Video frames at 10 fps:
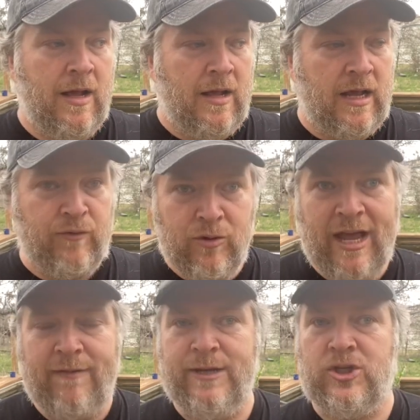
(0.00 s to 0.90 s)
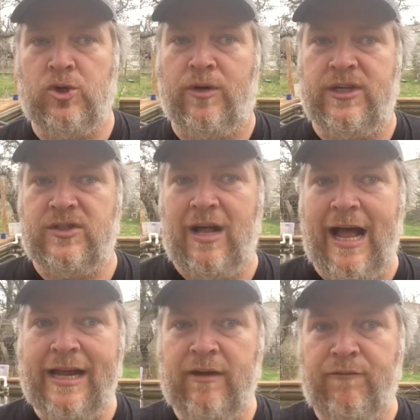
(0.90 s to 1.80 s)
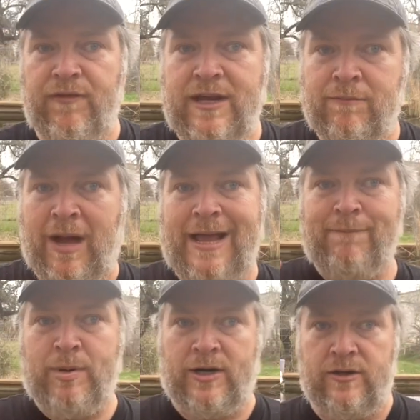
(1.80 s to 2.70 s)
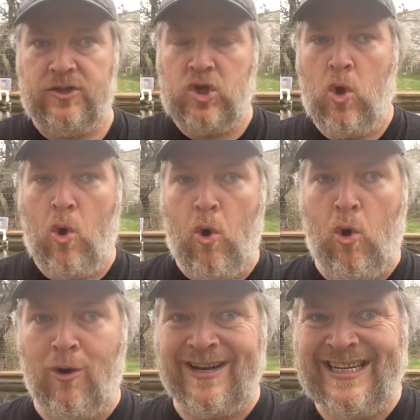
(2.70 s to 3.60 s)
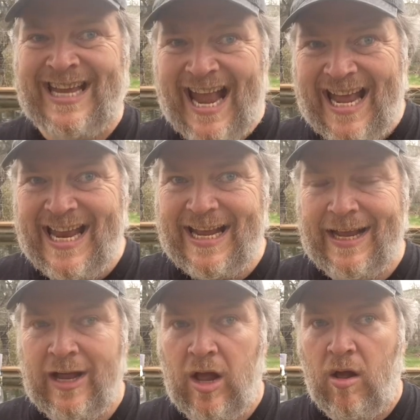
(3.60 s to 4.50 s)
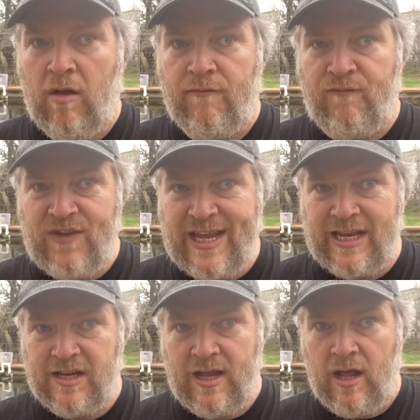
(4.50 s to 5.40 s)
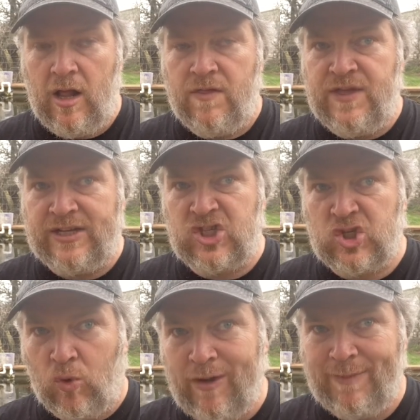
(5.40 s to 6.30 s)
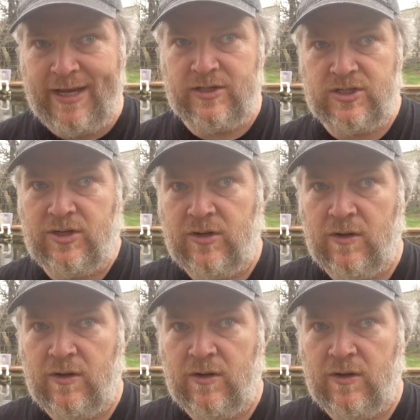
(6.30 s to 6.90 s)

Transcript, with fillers: If you gave me a choice, I can feed my birds organic feed that's soy-based,